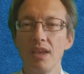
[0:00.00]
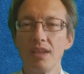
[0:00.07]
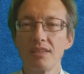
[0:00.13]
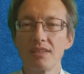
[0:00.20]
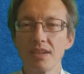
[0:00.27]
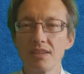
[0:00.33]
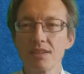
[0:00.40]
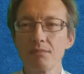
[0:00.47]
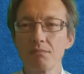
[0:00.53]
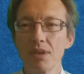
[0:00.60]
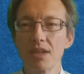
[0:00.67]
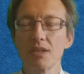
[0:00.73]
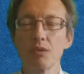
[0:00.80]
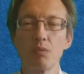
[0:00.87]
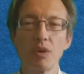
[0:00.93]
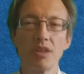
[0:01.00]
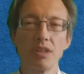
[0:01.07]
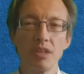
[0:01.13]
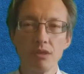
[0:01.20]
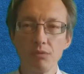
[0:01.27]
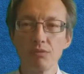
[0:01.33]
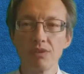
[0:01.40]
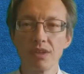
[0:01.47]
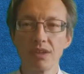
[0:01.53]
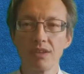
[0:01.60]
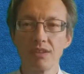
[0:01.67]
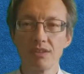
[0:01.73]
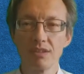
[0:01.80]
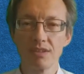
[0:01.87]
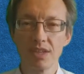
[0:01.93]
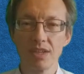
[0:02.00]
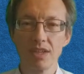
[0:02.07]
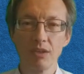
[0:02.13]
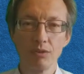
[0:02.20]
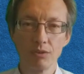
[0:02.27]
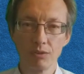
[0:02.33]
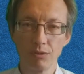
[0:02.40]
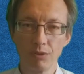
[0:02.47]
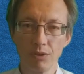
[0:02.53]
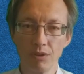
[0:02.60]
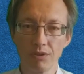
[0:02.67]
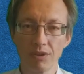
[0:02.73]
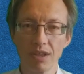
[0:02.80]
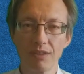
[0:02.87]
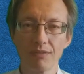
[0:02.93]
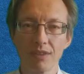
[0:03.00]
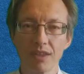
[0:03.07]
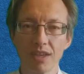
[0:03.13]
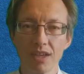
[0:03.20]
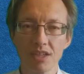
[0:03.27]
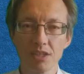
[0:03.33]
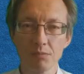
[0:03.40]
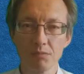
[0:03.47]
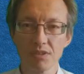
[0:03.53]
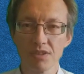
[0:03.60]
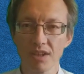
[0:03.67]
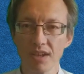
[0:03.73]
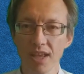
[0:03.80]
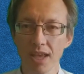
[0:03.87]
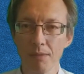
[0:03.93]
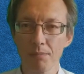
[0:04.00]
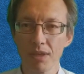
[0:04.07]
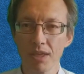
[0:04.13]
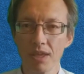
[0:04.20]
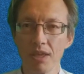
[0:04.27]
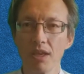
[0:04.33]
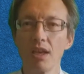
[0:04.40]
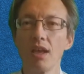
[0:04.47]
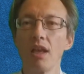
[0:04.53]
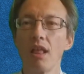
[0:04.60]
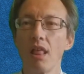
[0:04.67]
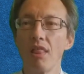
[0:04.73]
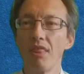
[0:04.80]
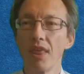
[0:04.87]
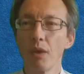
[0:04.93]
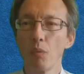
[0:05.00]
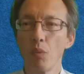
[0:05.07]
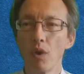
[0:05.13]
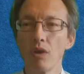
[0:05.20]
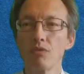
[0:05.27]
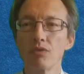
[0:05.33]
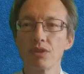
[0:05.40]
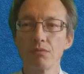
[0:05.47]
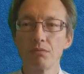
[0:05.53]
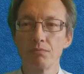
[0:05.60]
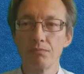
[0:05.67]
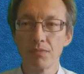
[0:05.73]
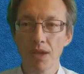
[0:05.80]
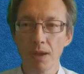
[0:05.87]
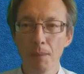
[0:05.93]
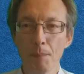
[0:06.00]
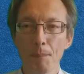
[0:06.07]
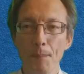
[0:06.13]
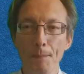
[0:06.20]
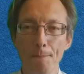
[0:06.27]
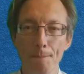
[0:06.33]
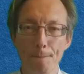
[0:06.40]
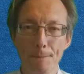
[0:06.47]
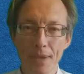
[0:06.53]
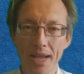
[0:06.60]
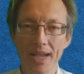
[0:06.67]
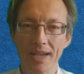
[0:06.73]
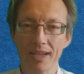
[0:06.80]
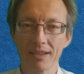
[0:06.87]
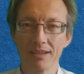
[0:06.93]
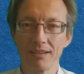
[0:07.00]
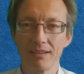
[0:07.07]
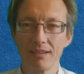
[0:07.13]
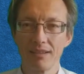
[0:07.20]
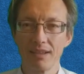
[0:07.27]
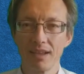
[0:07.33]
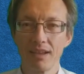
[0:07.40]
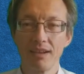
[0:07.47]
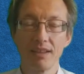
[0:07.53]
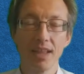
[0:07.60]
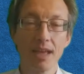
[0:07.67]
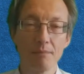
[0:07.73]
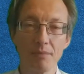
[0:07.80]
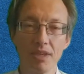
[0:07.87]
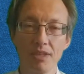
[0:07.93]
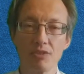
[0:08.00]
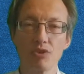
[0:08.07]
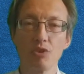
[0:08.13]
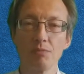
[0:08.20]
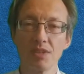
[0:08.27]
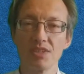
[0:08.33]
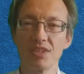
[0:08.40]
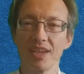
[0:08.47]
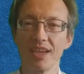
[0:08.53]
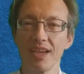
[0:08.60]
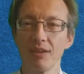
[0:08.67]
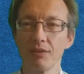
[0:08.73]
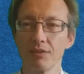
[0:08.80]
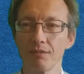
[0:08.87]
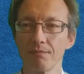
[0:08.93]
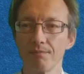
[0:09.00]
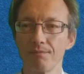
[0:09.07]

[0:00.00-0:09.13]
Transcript: It doesn't matter whether you think it is any good or not. If the customer is unhappy, they won't come back. And if that means you're missing out.